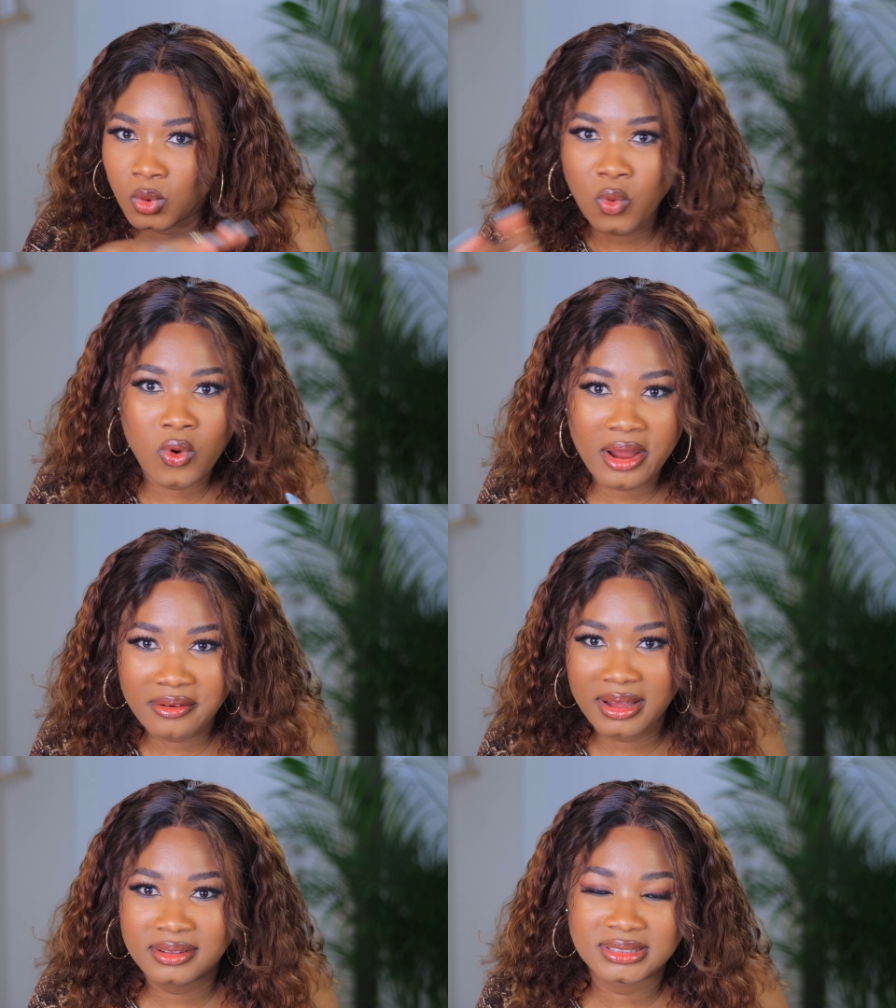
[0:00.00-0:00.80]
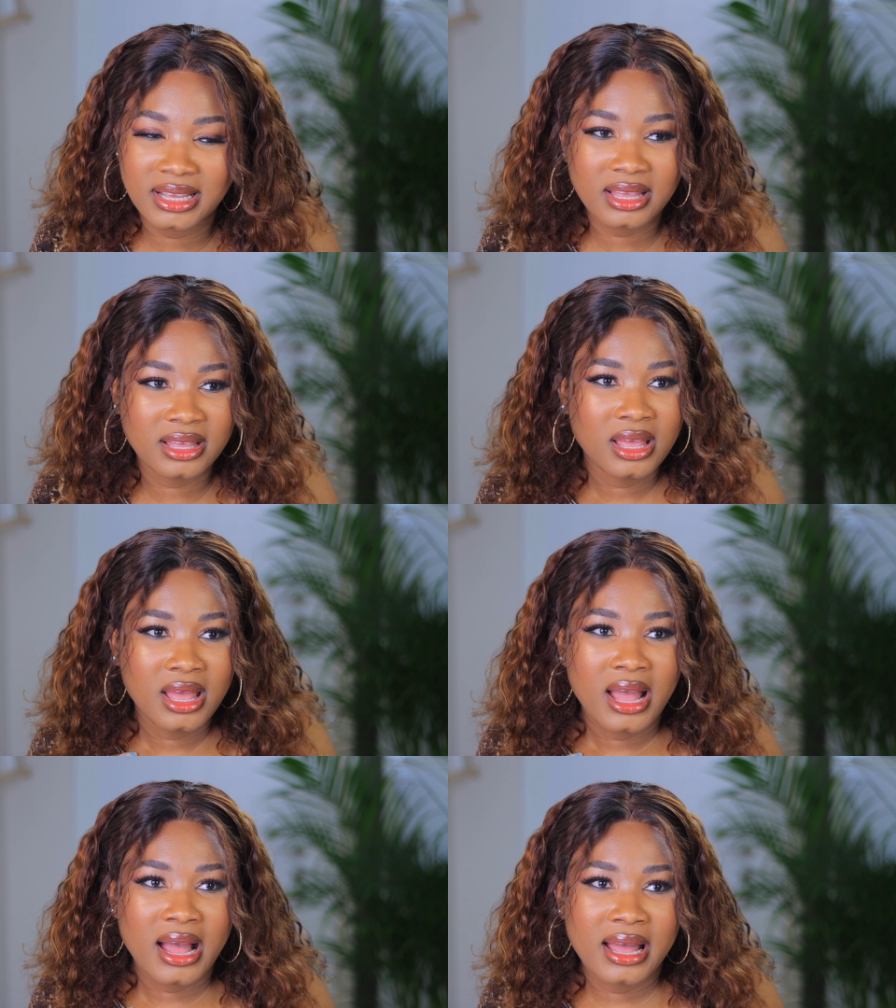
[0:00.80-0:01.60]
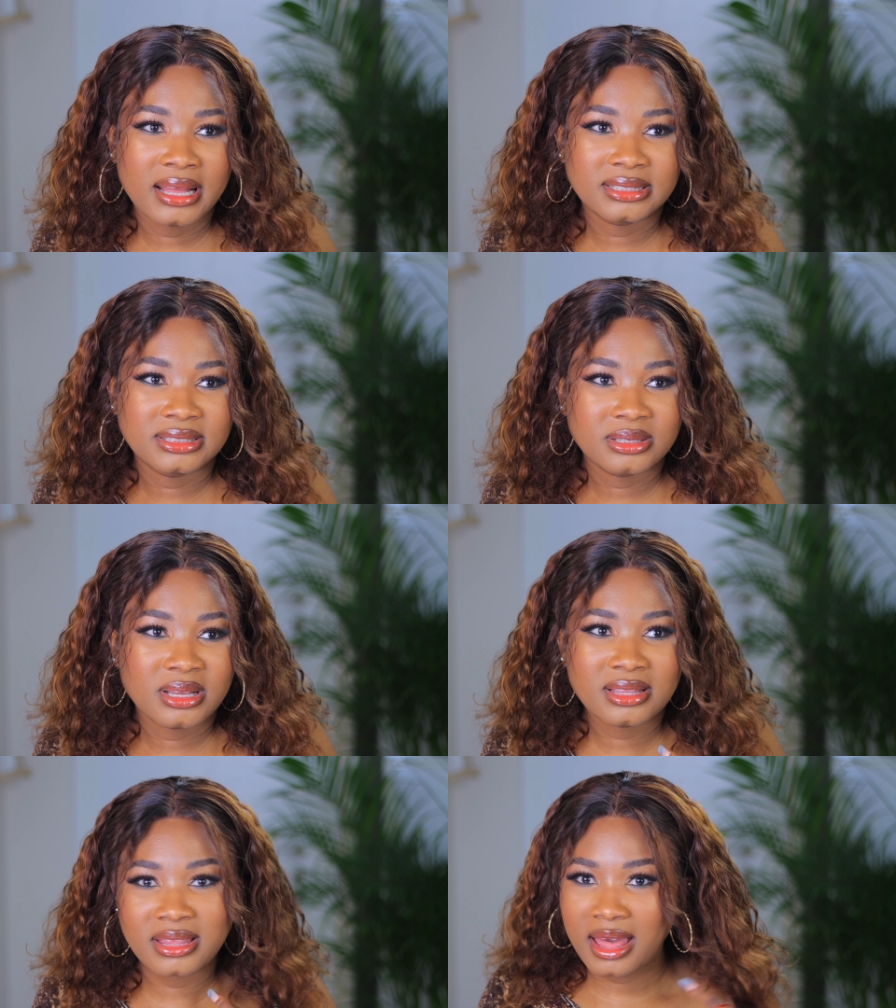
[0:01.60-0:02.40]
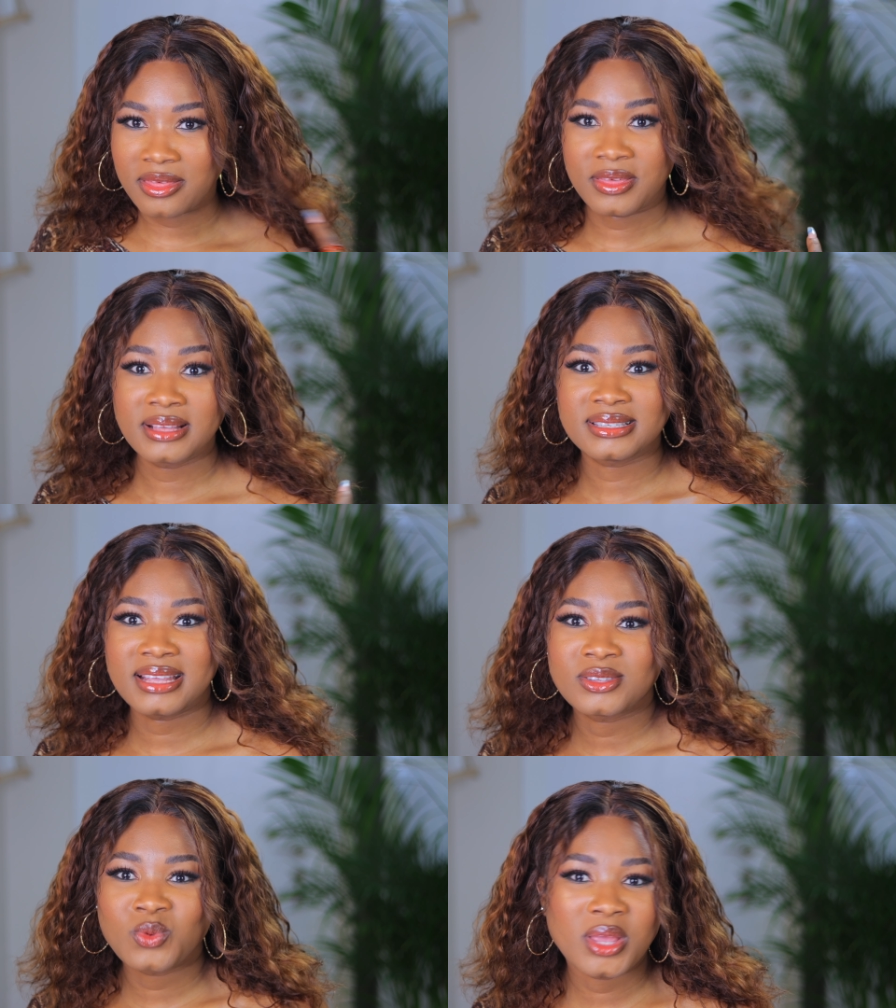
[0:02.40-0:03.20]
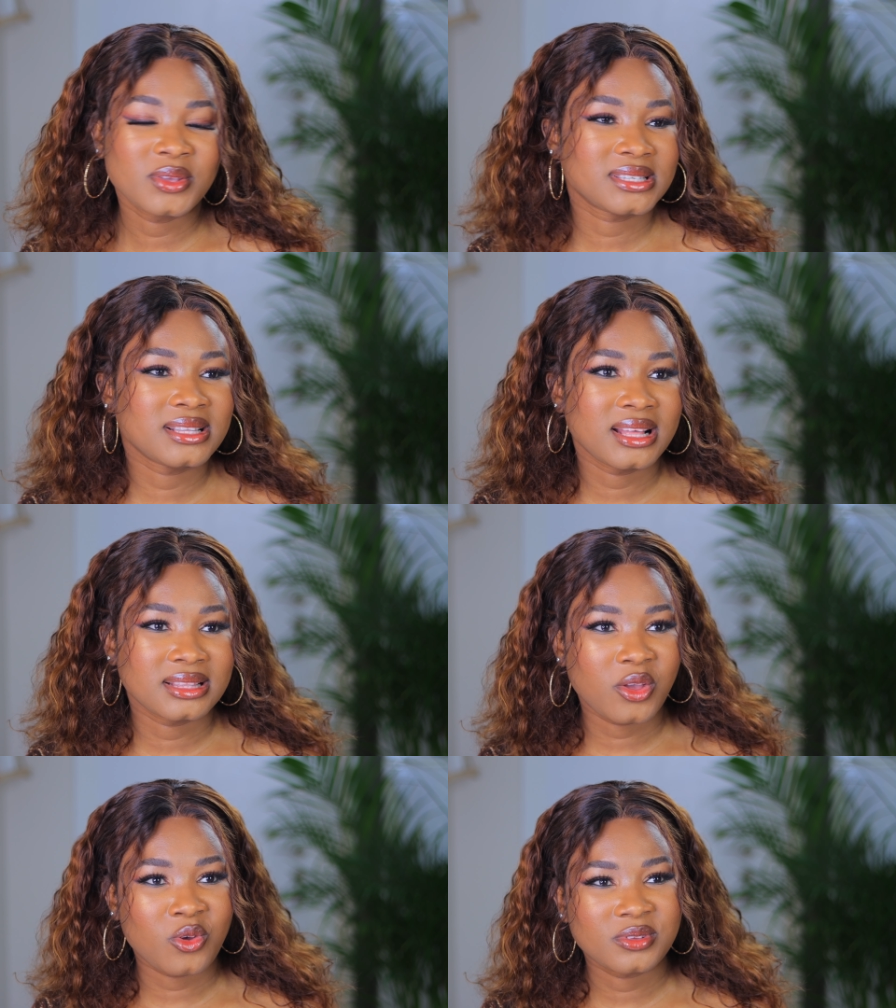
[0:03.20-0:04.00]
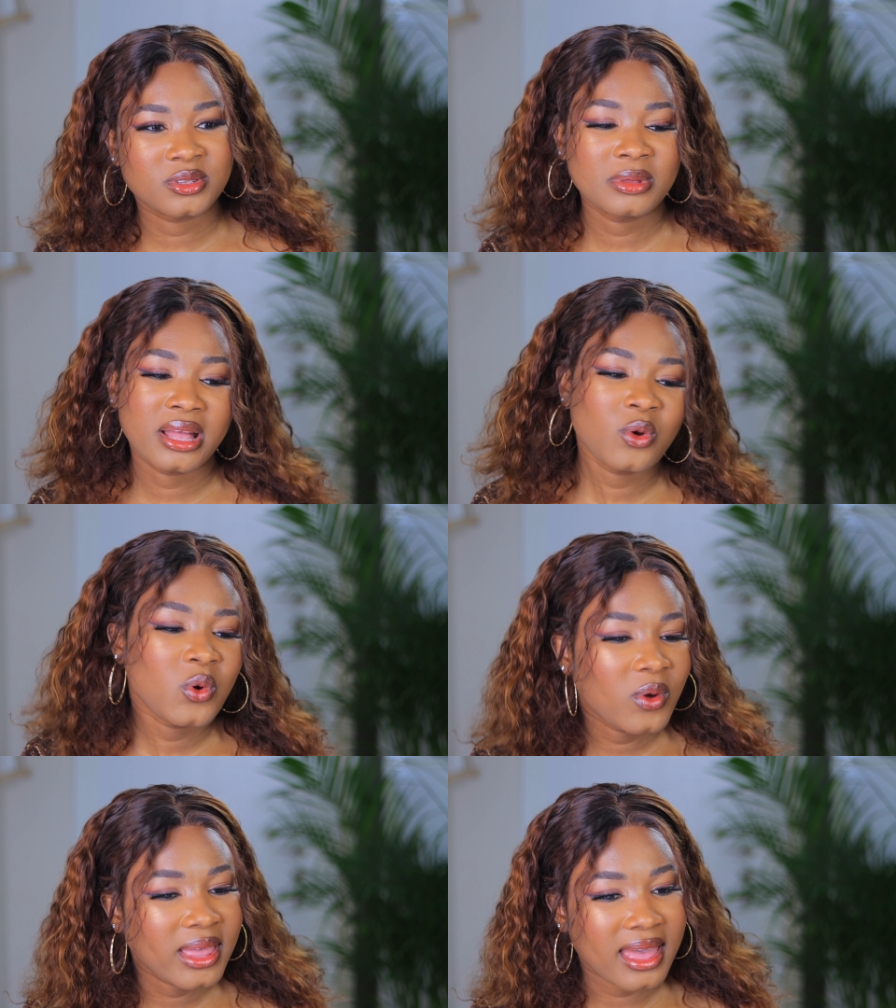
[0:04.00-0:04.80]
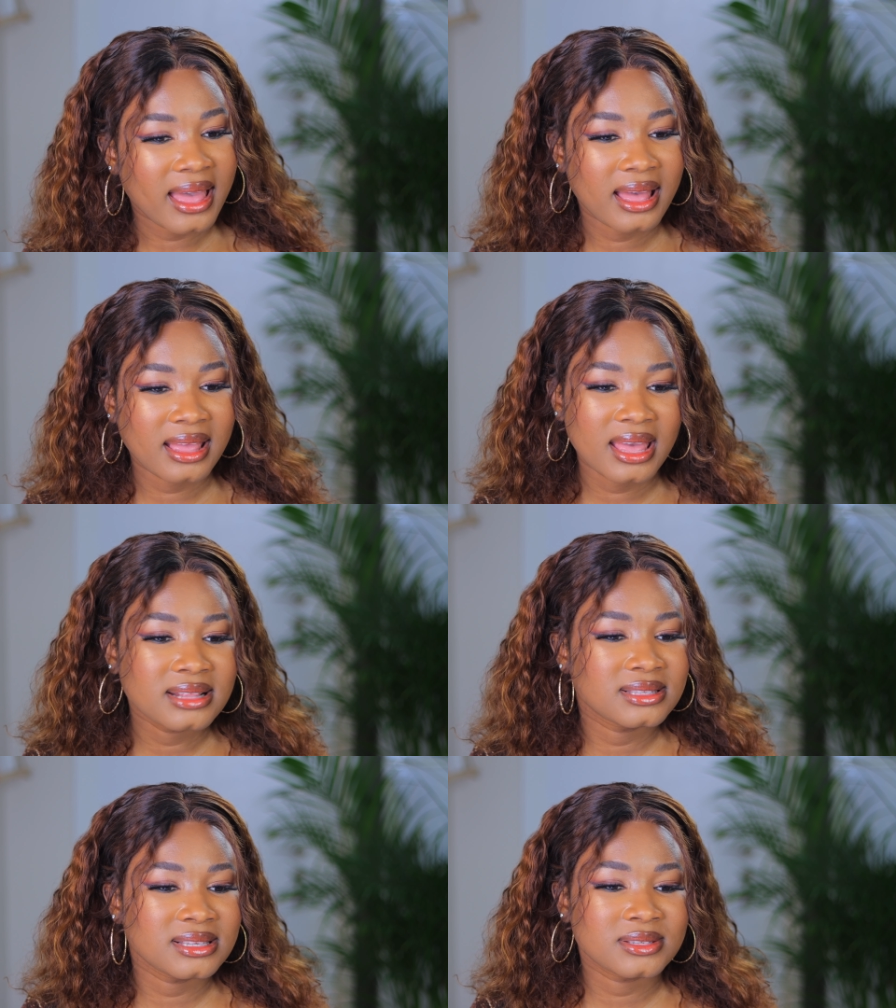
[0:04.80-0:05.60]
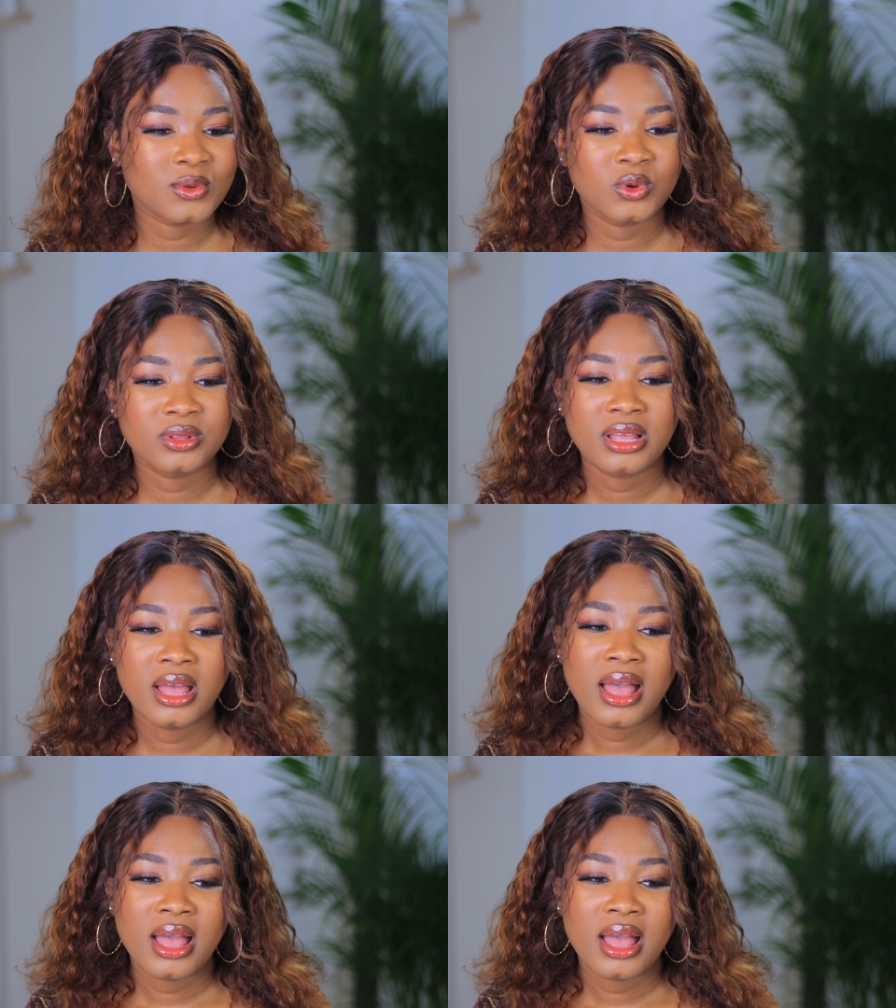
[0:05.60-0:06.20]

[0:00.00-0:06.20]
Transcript: go around like and there are things that when you see that and think of it, you'll be like, oh, okay, I can get this on